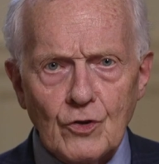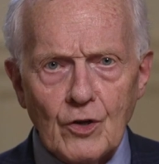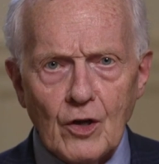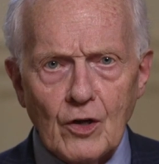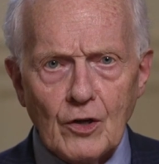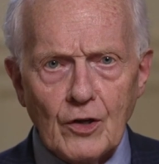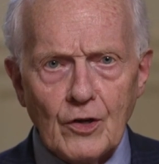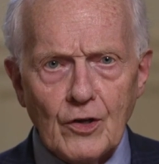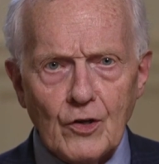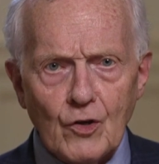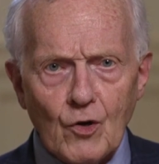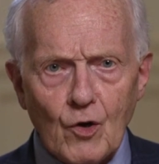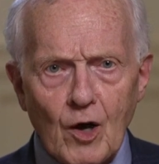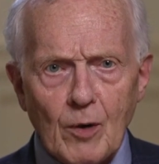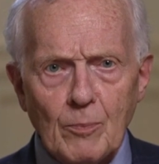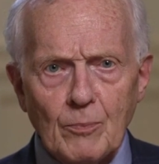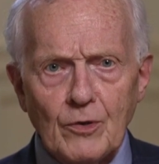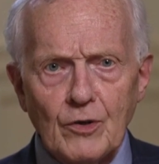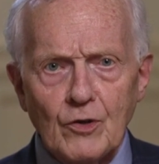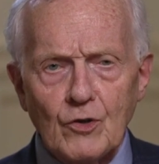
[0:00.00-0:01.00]
nonlinear
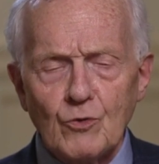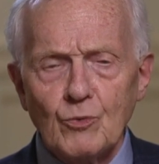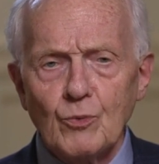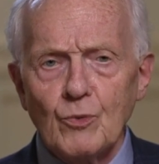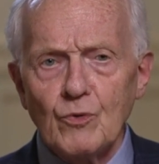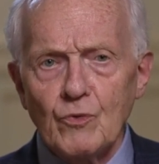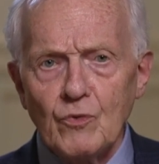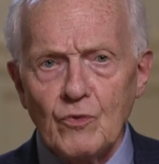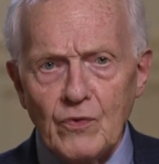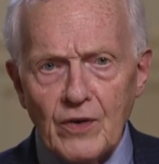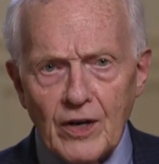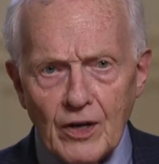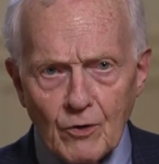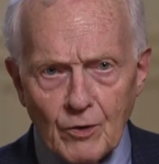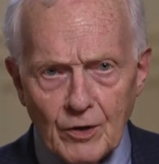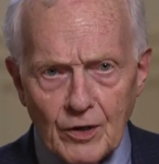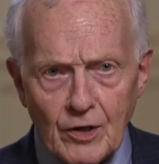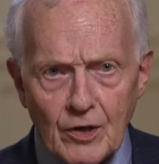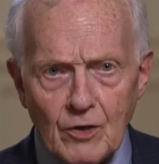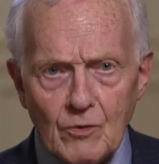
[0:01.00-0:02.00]
optics was
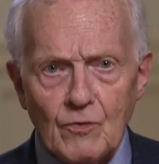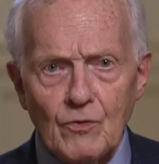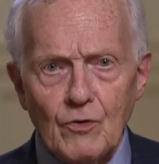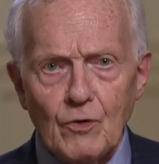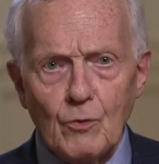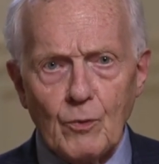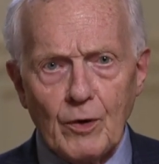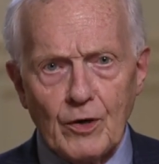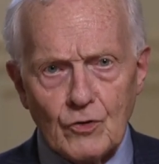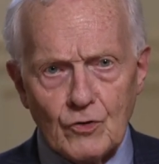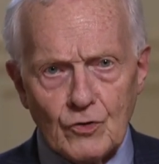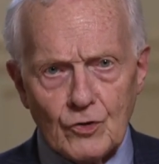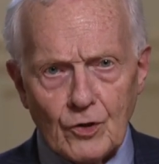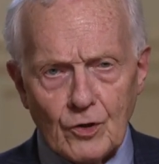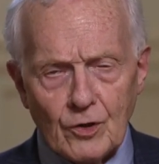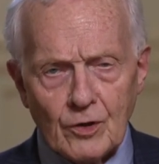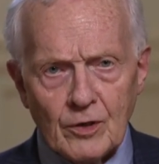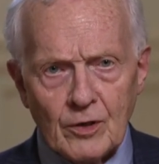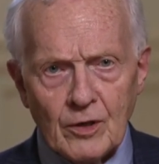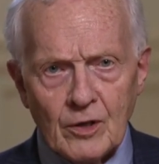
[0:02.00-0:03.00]
very
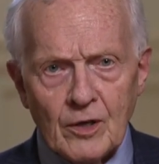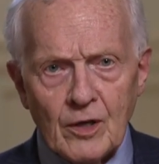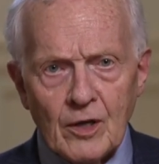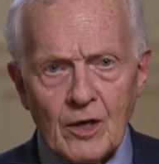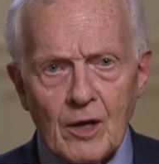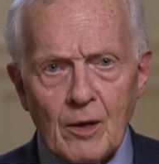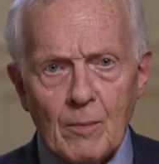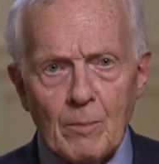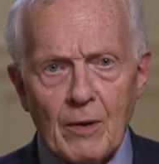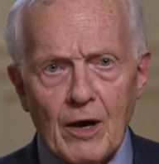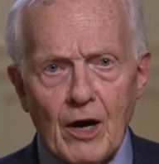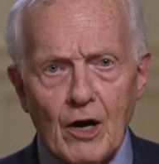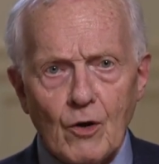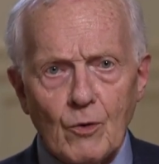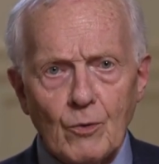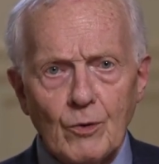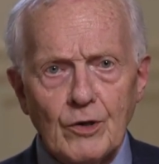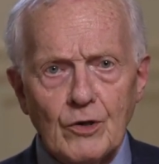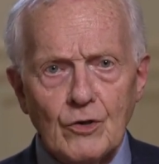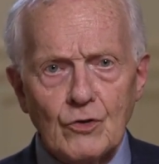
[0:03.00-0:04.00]
influential,
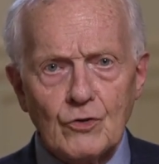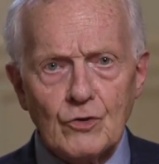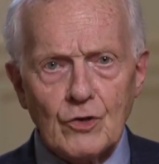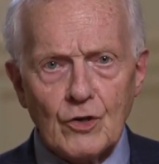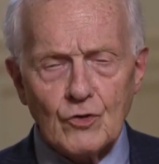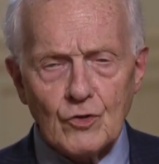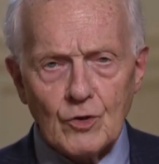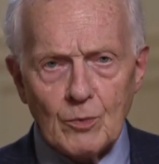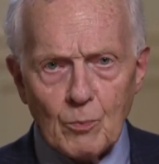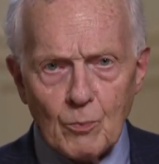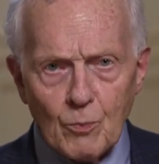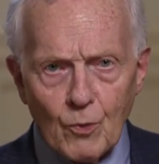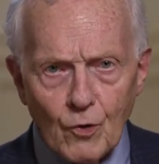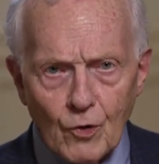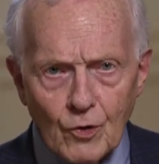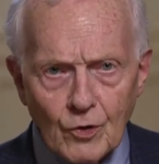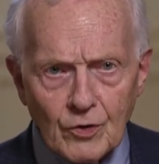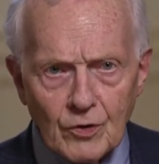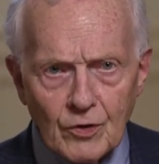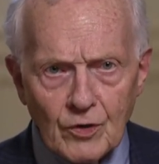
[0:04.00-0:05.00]
powering such
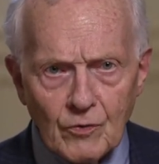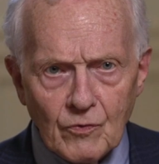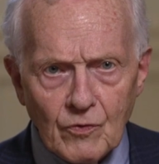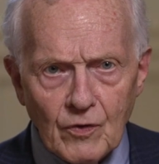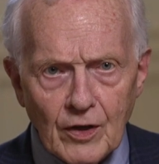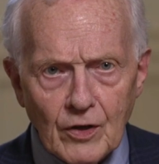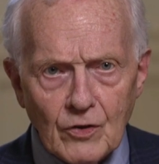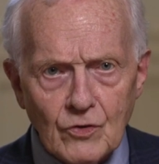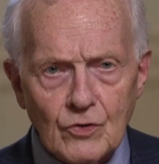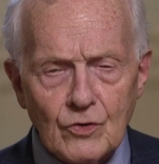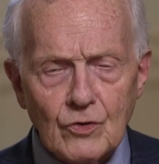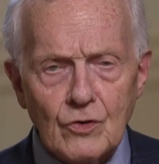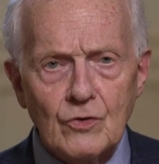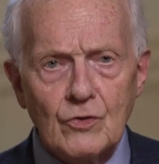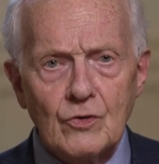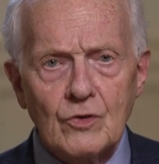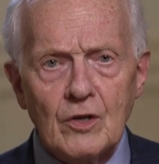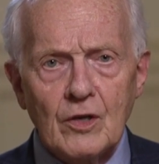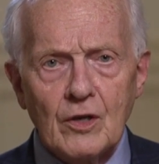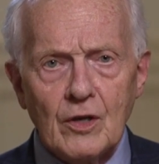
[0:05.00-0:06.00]
important
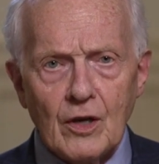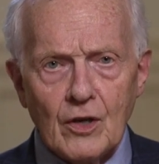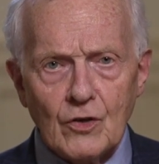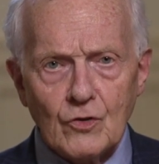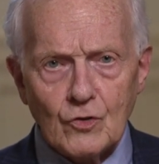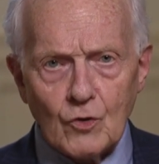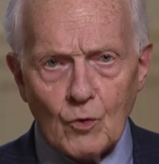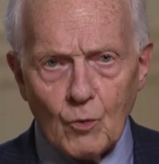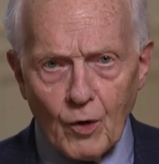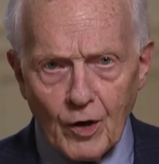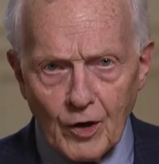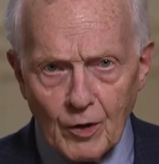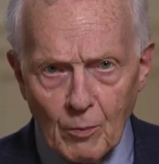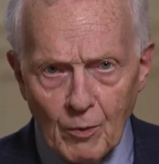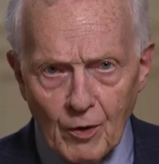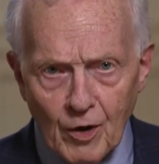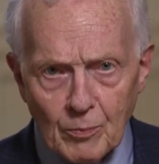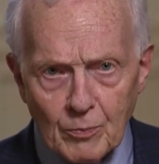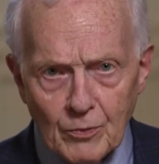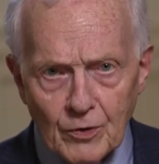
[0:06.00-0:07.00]
advances as
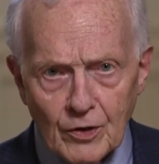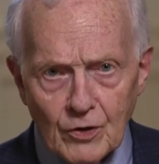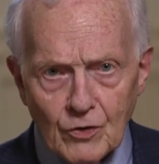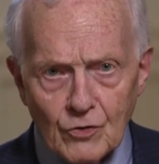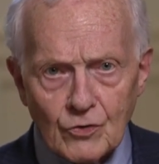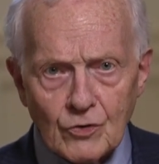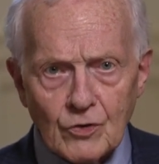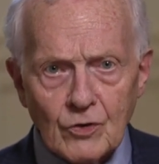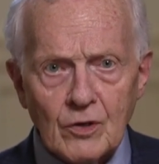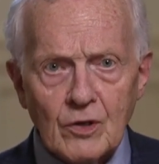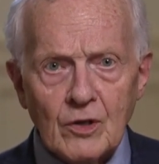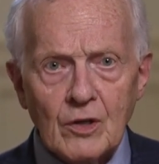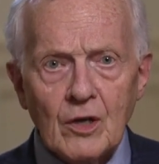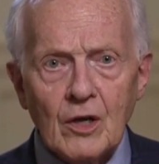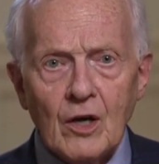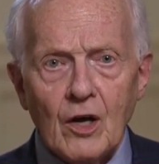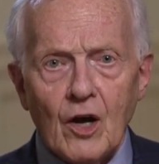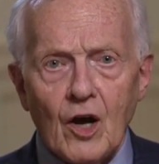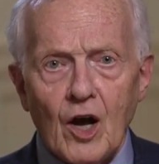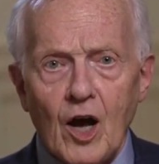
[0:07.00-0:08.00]
quantum optics,
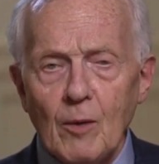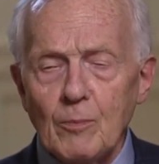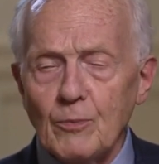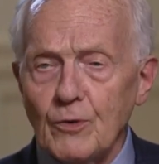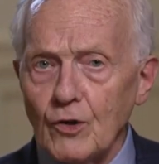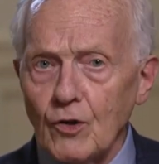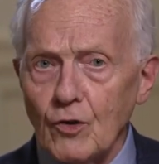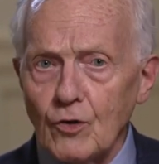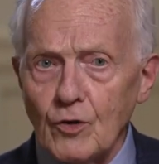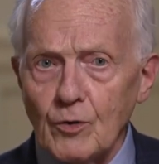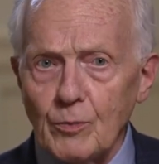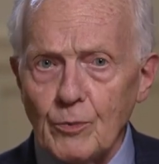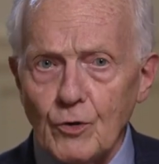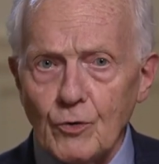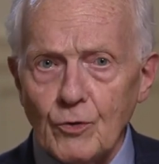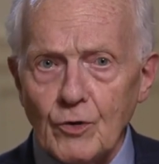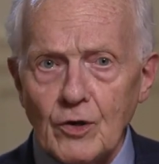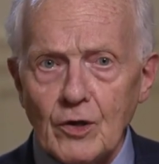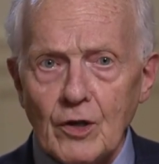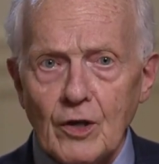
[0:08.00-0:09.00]
optical
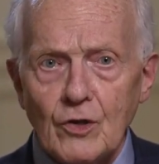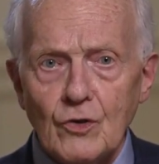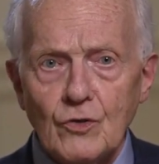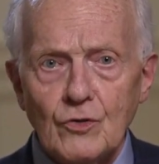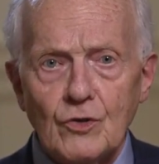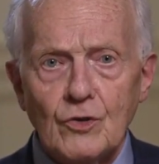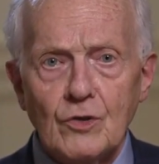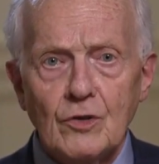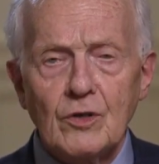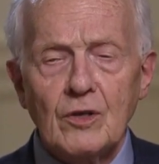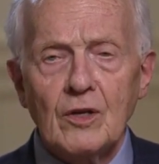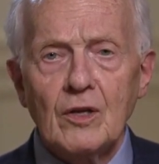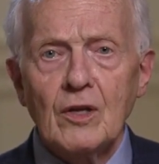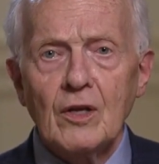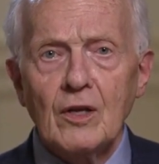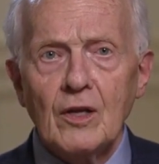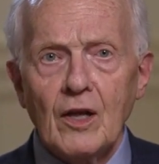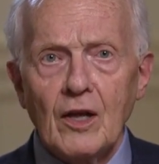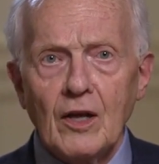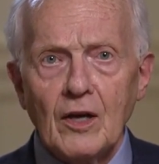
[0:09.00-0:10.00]
communication,
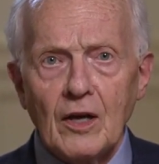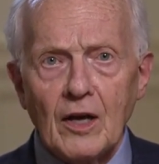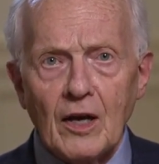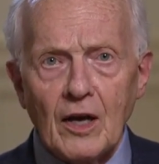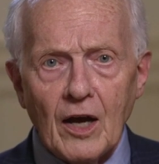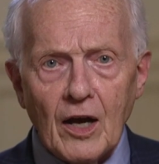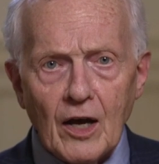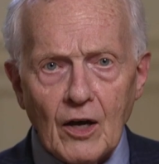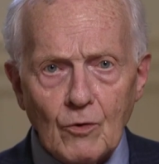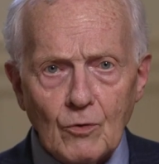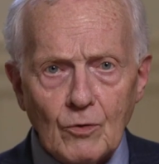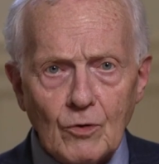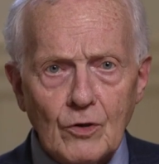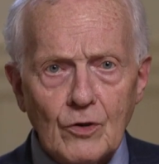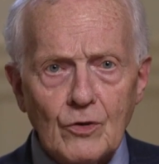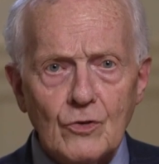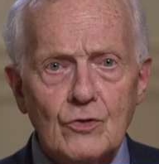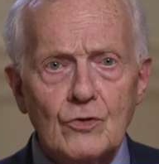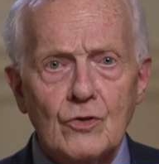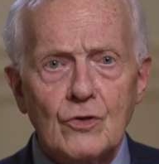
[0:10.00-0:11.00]
and
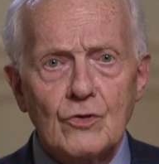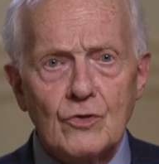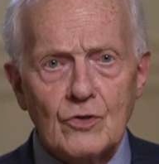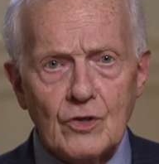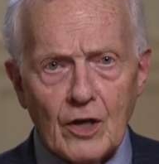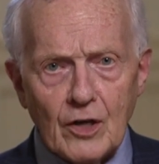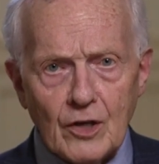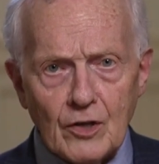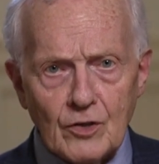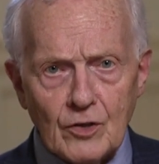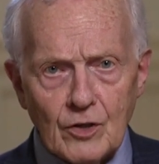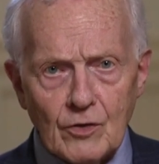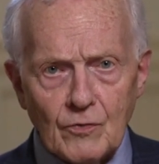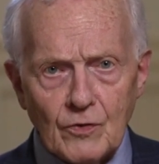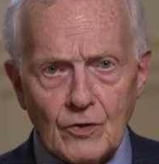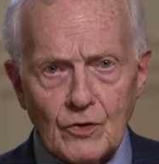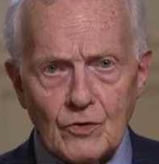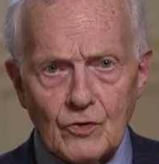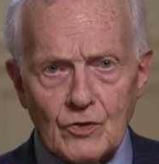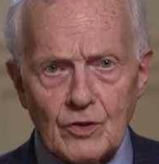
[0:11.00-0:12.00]
countless
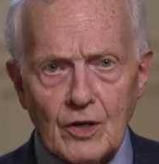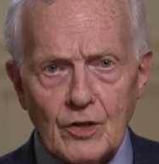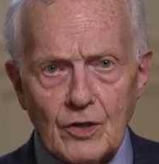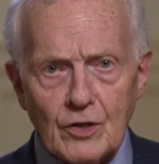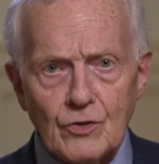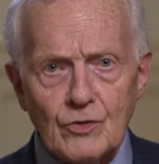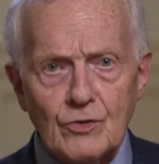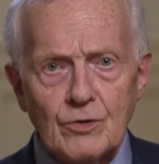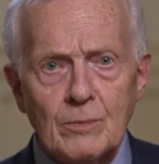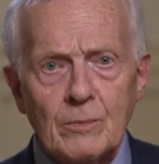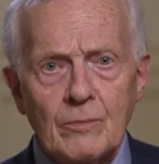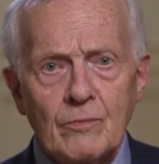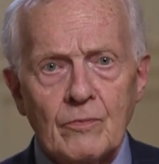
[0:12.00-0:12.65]
scientific studies.